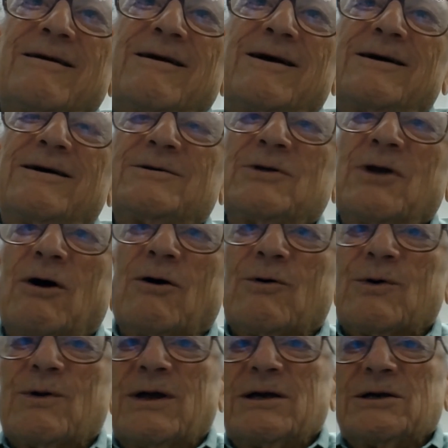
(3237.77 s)

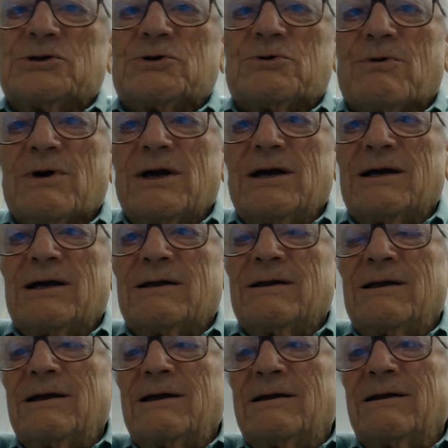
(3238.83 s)
No, history
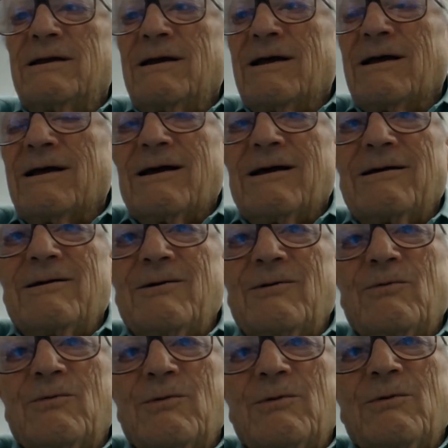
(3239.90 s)
in
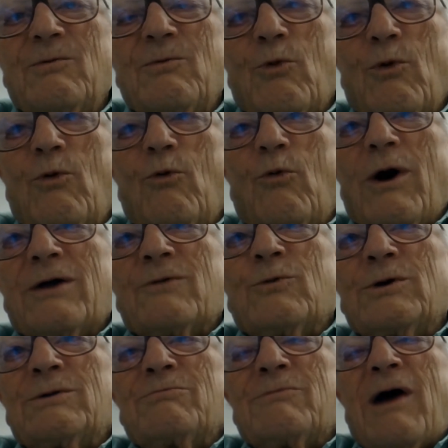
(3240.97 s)
one
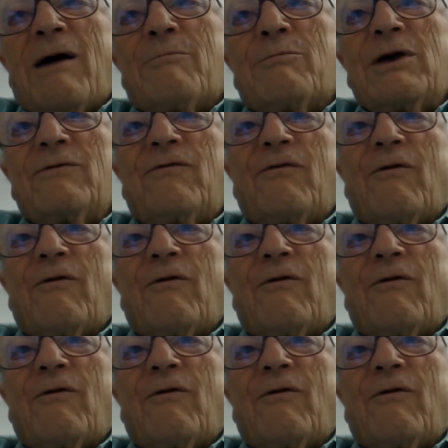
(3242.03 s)
would not be